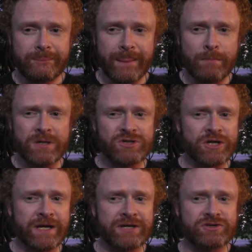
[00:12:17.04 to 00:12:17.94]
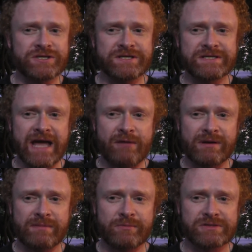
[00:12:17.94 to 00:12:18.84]
It'll be certainly interesting to see how
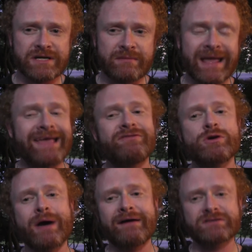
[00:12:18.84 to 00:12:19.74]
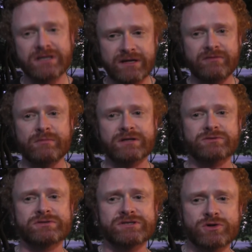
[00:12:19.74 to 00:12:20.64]
many people sign up. If you have signed up for Mark
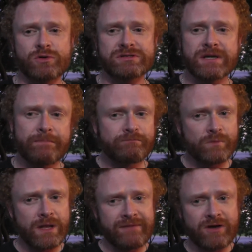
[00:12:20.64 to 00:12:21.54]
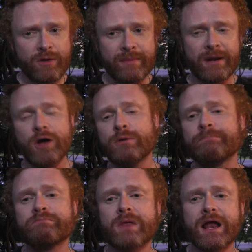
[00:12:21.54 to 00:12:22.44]
Dawson's course, leave a comment below.
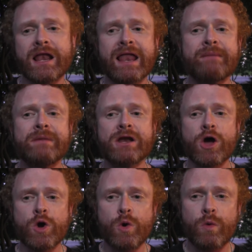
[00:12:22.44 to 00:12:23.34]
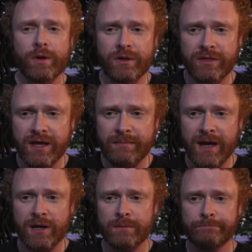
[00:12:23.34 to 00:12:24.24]
Let me know what you think
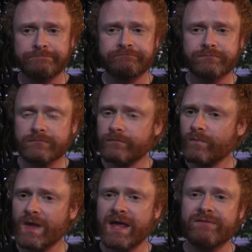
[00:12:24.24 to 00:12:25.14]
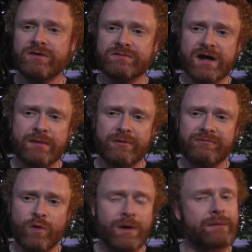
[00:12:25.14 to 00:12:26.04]
about it. If you've done it
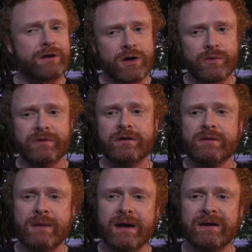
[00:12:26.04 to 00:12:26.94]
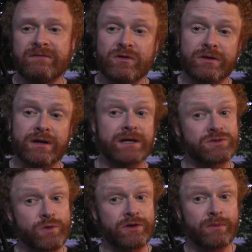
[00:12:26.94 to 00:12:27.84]
before, let me know what you think about it. If you think it
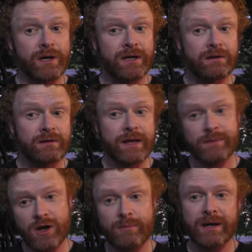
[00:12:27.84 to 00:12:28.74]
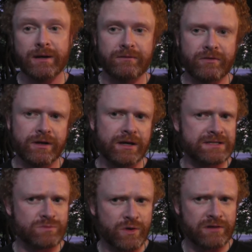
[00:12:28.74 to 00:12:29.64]
is worth the money, let me know about it. If you think it
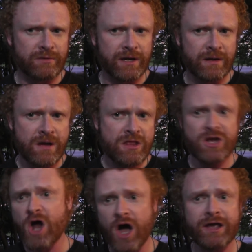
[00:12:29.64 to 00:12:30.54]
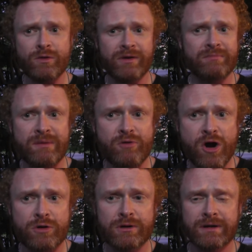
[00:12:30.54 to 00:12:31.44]
isn't worth the money, then argue with me,
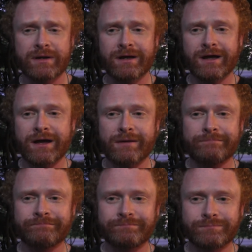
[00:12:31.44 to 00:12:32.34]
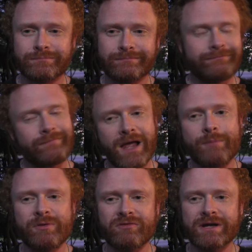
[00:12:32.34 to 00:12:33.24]
bro.
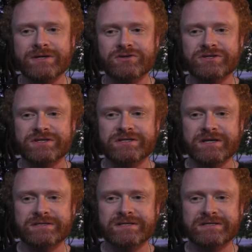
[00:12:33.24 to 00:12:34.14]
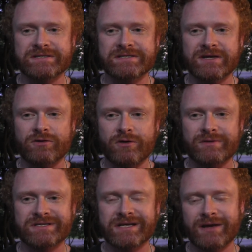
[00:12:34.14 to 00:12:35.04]
I'd be really interested to see your
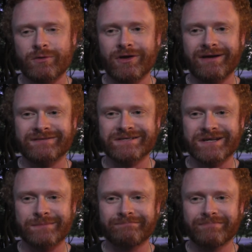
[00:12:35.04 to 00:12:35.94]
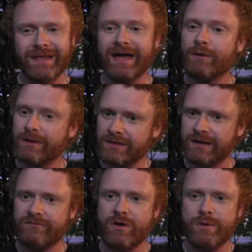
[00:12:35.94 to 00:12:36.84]
comments and hear what you have to say. Anyway,
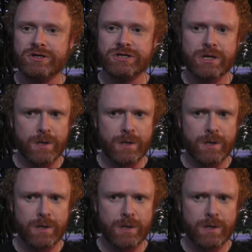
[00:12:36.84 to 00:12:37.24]
thank you very much.